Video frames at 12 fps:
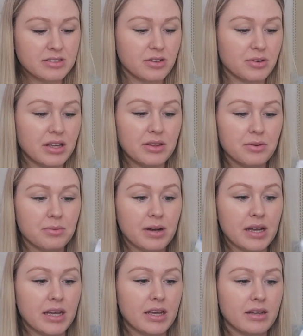So either
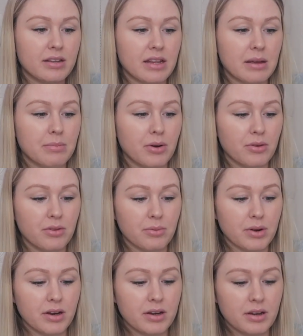way, they both
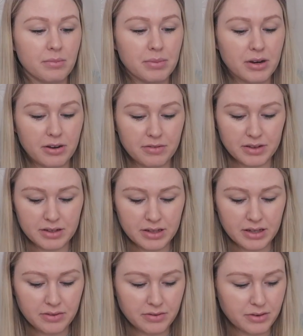work
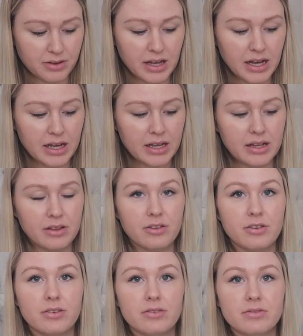perfectly for that, and
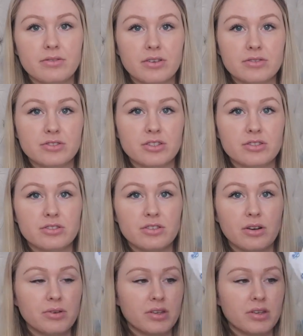they're just so